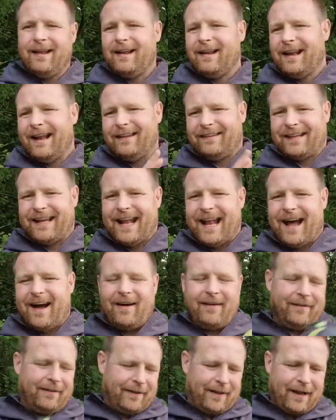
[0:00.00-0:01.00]
Let's get it
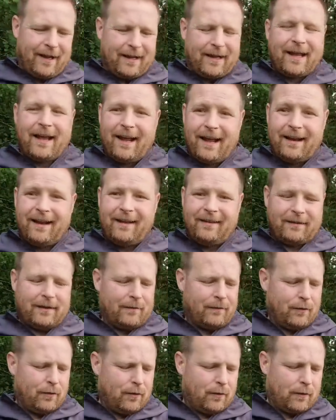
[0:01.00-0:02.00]
out of the sack and let's
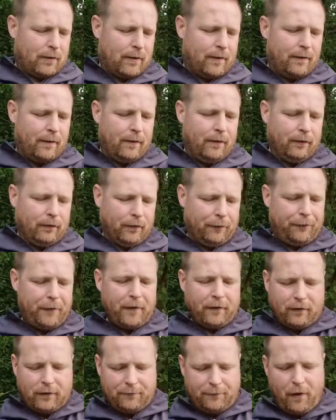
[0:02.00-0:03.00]
have a look. So
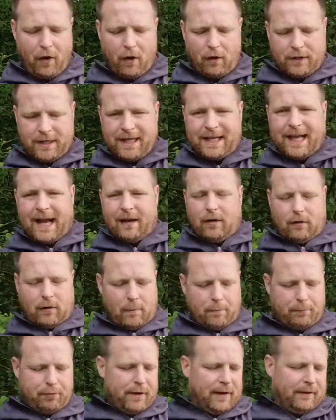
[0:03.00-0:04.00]
first of all, you can
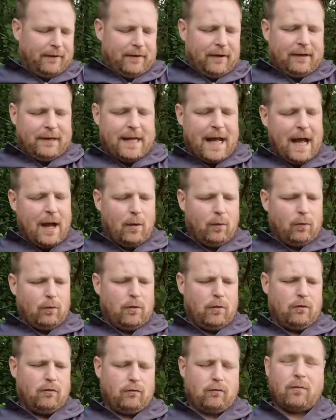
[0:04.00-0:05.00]
compress it down
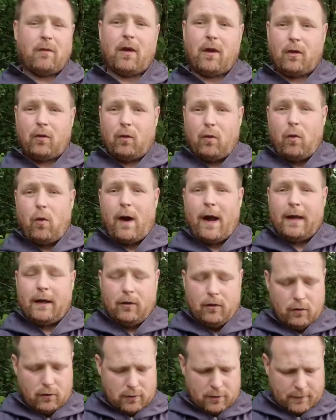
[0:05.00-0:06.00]
quite
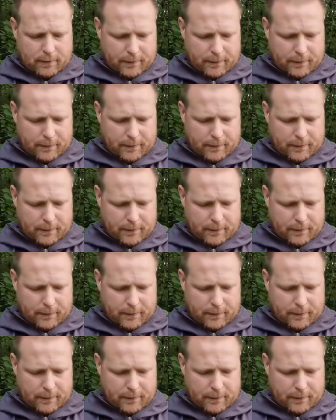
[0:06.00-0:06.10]
good.